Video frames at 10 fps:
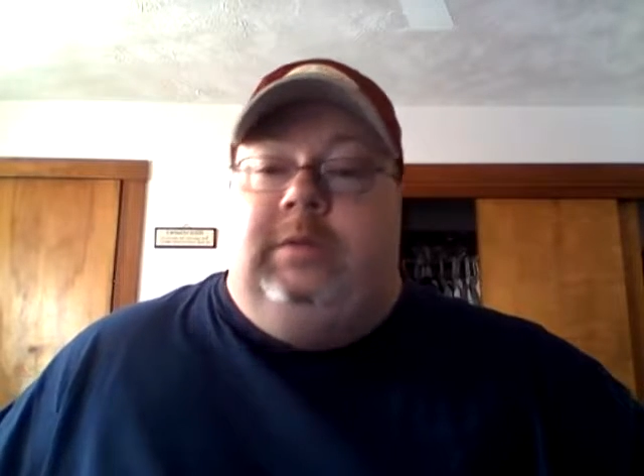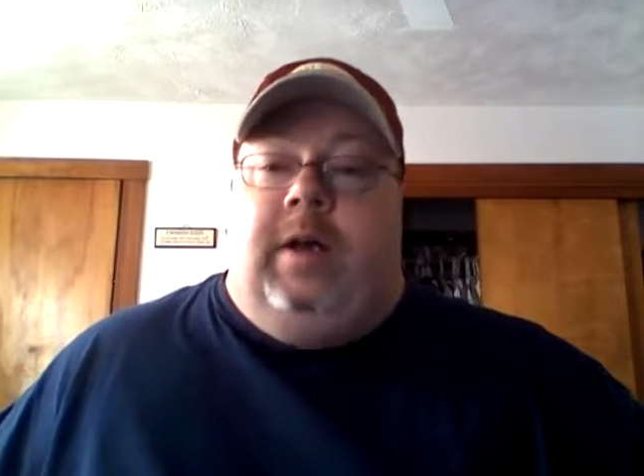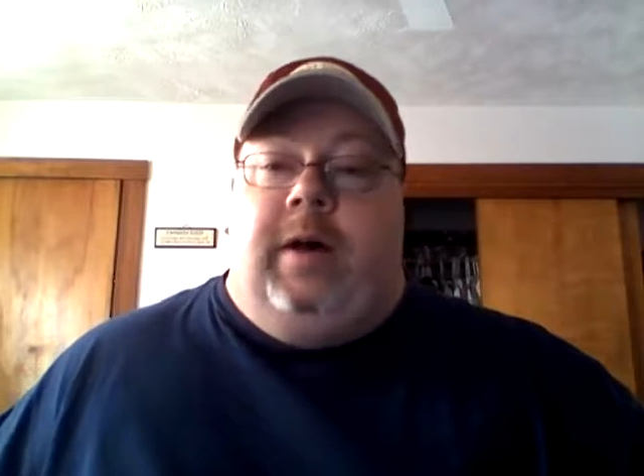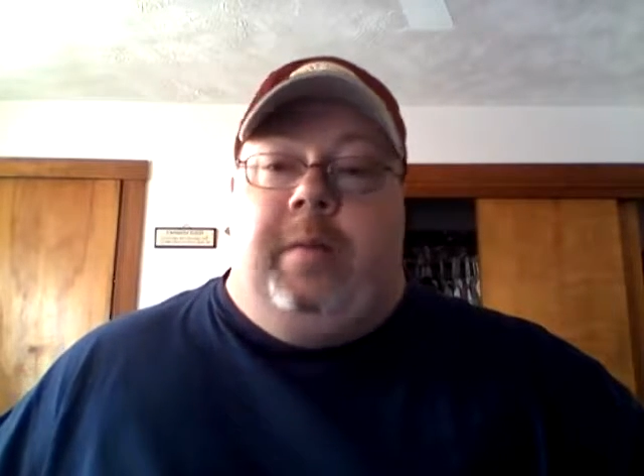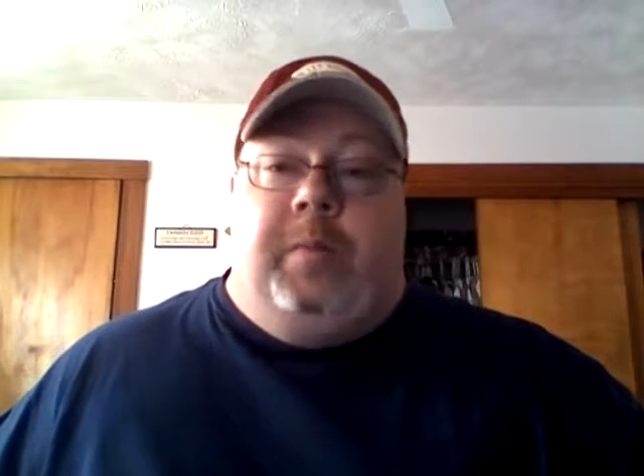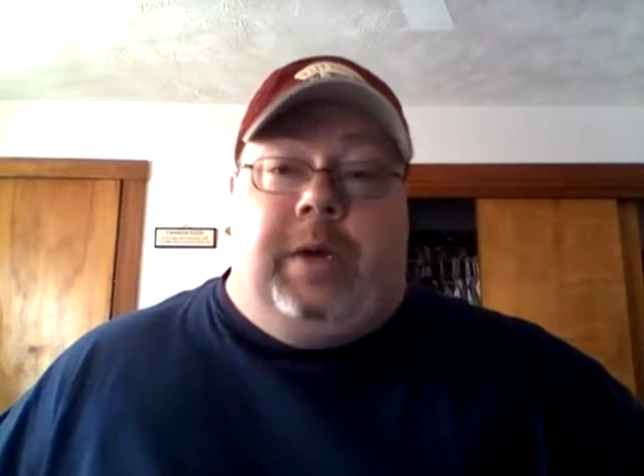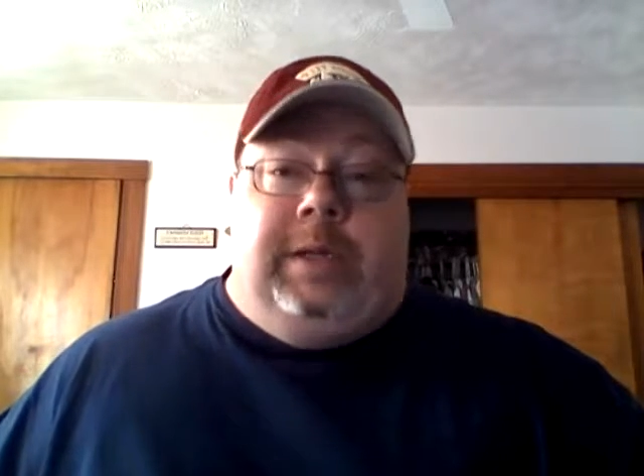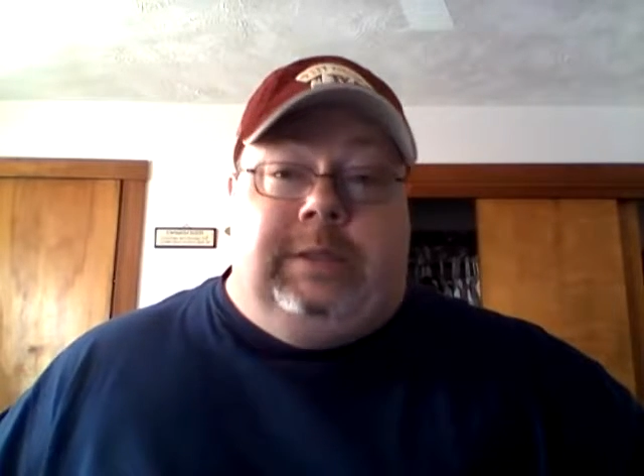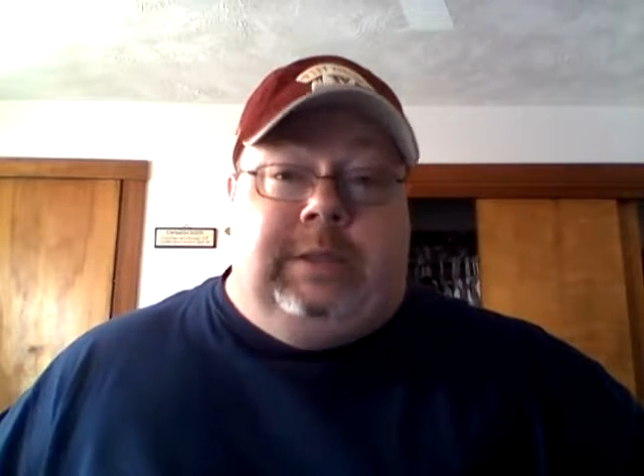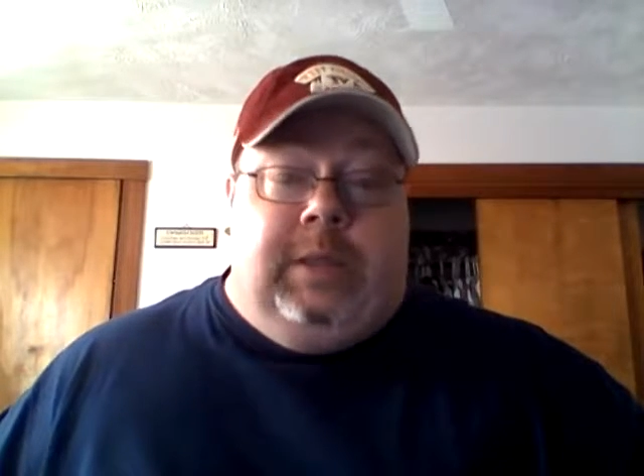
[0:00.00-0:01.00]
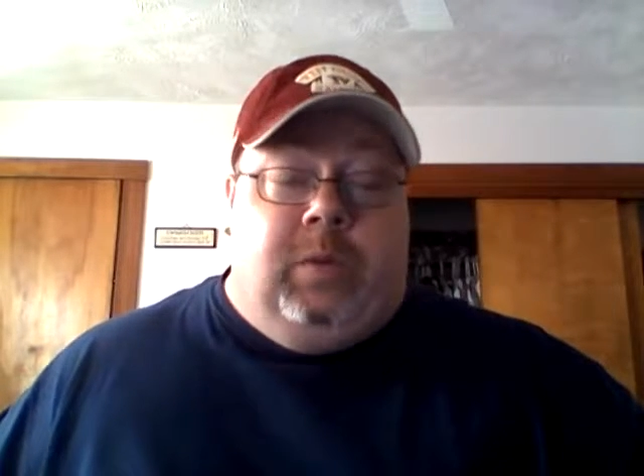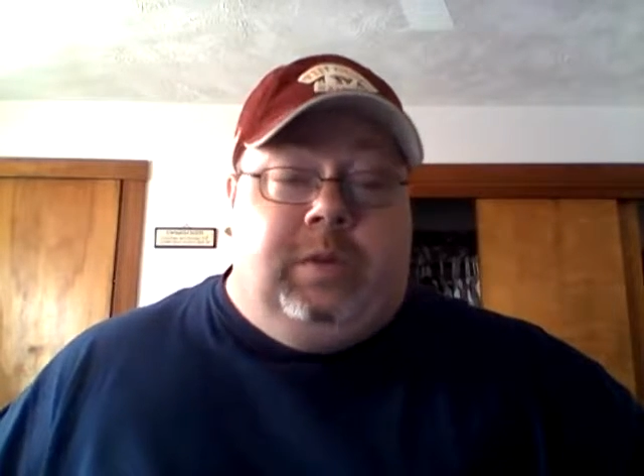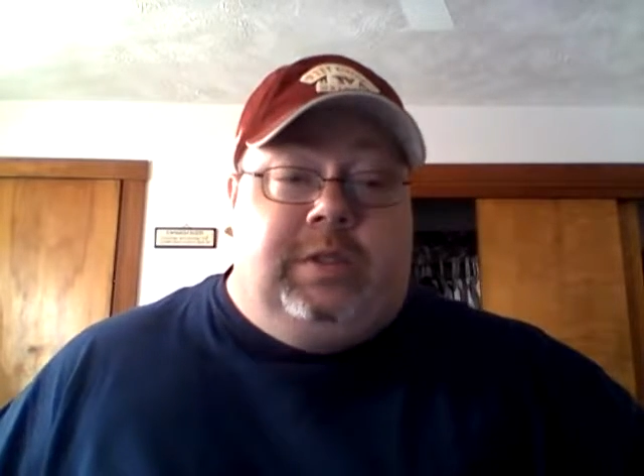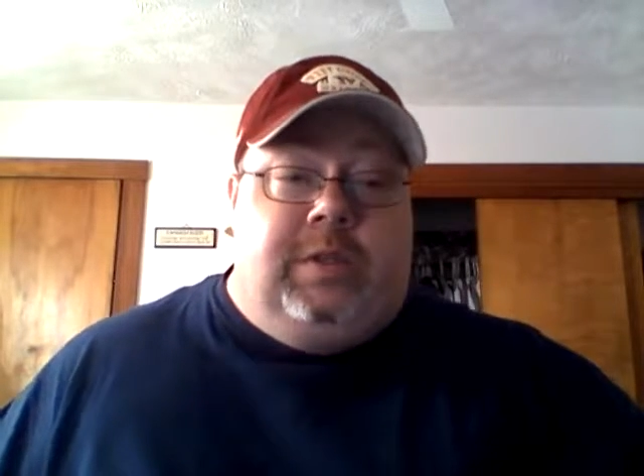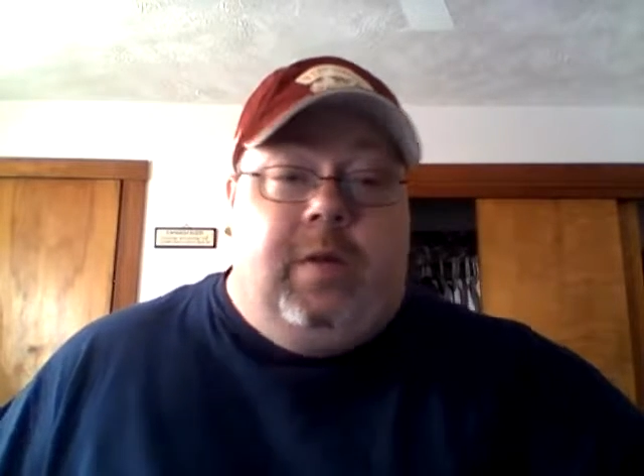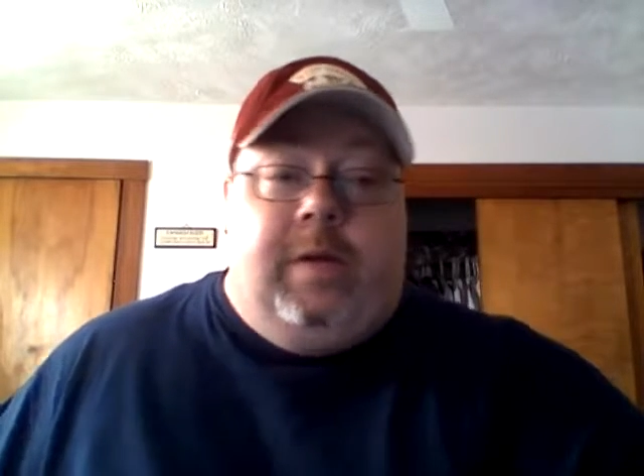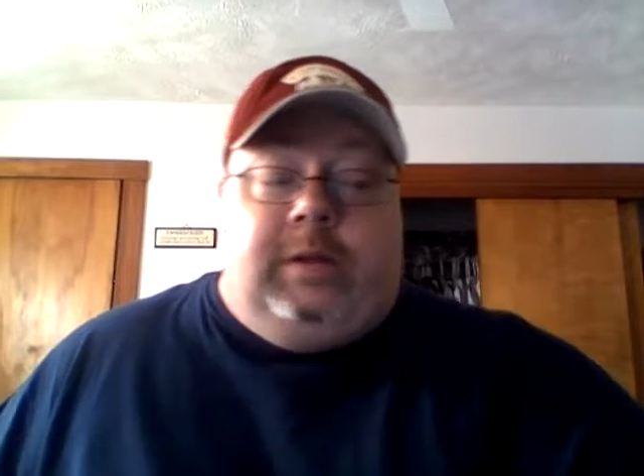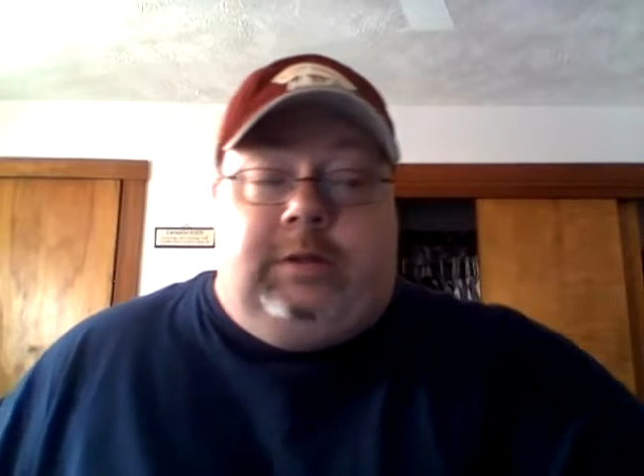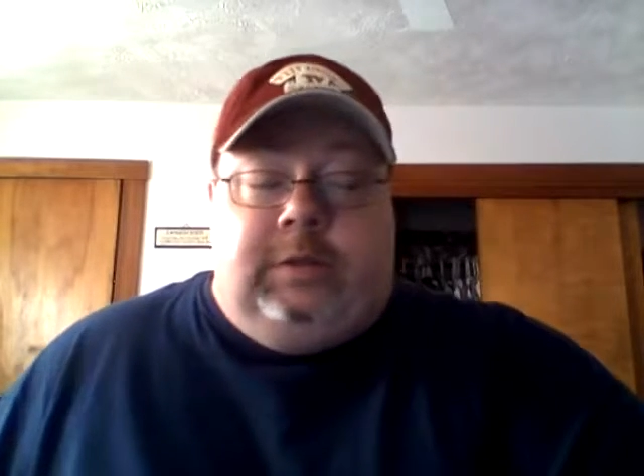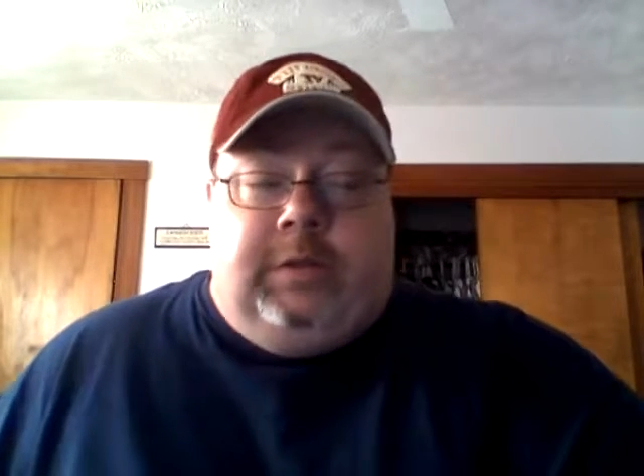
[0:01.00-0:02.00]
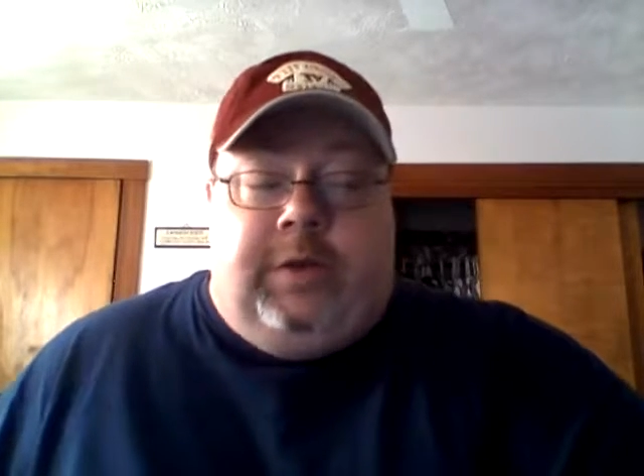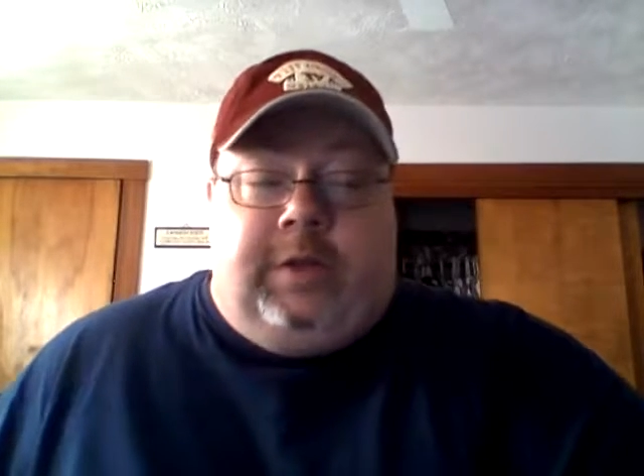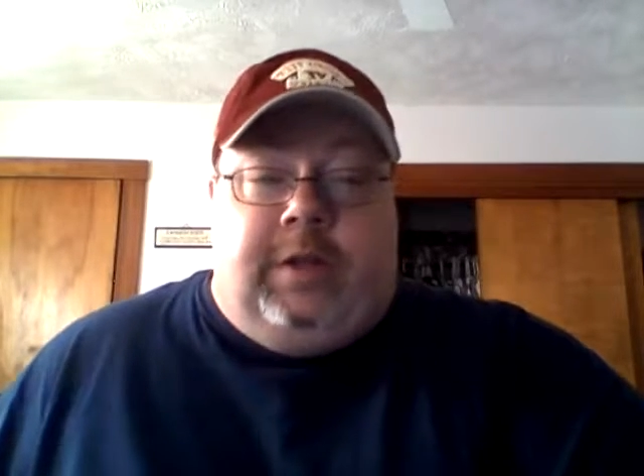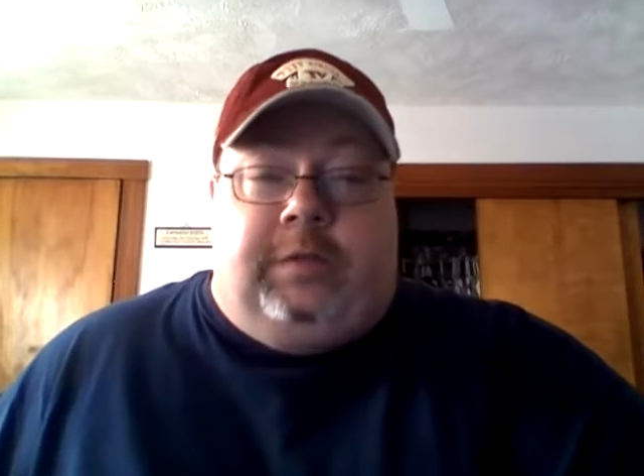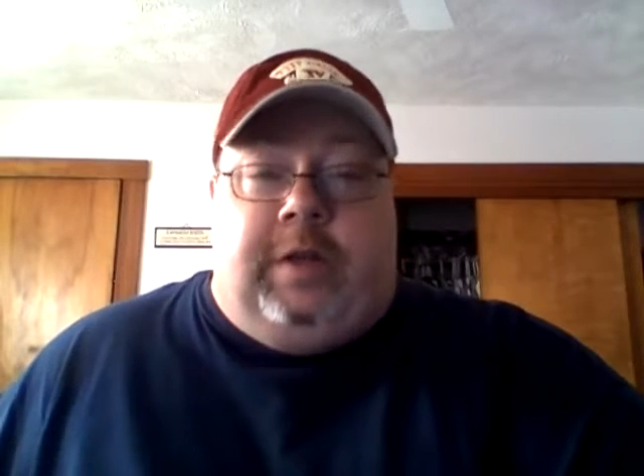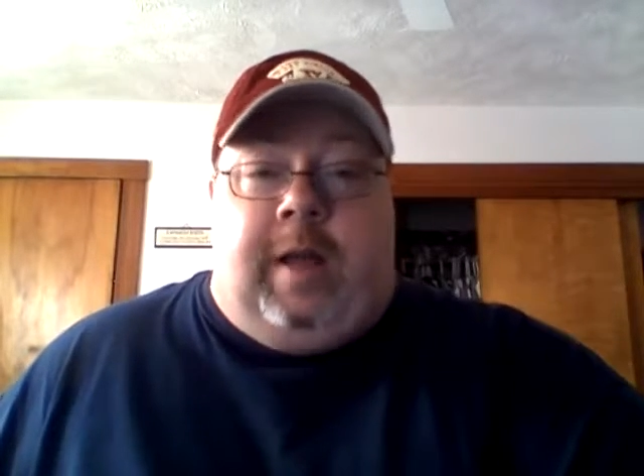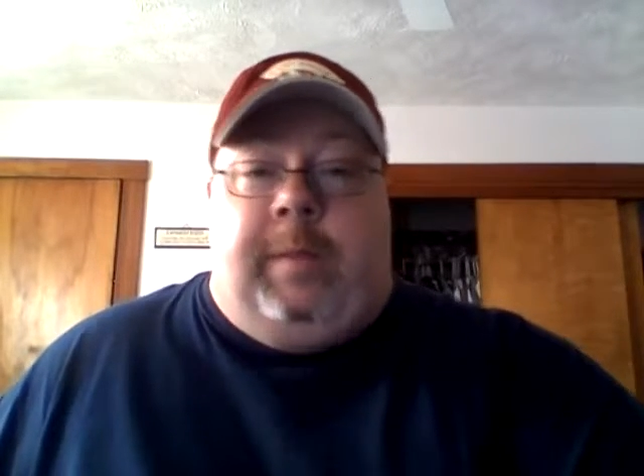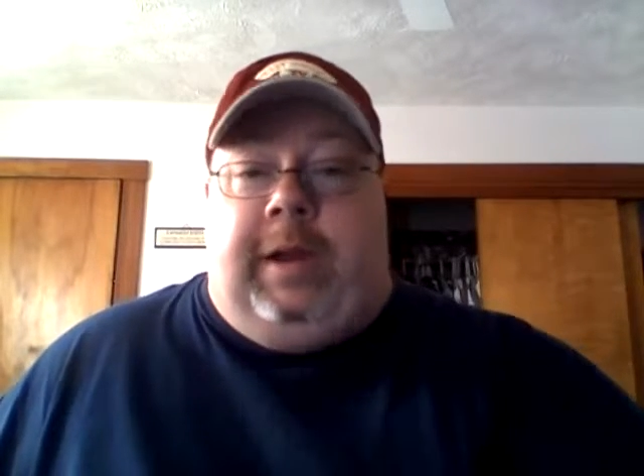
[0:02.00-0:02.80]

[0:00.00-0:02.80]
But it was a very tough time,